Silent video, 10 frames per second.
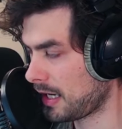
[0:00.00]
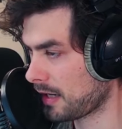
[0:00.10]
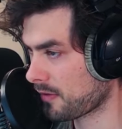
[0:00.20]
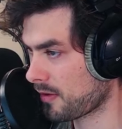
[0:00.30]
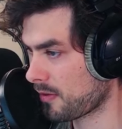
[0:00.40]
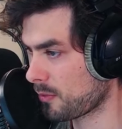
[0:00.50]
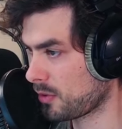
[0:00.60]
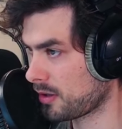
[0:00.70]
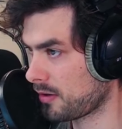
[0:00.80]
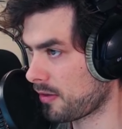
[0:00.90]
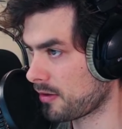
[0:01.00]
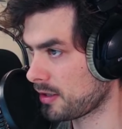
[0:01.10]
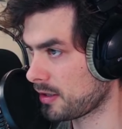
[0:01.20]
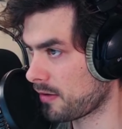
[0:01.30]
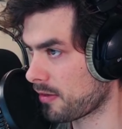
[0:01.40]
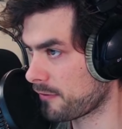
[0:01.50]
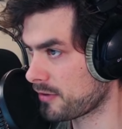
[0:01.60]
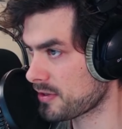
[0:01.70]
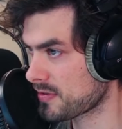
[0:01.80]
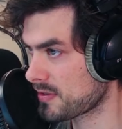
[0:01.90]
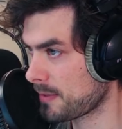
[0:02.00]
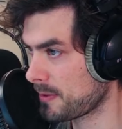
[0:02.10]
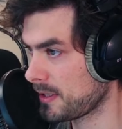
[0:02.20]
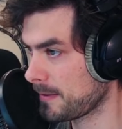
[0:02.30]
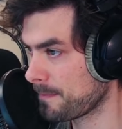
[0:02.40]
lag than the one in the first step here.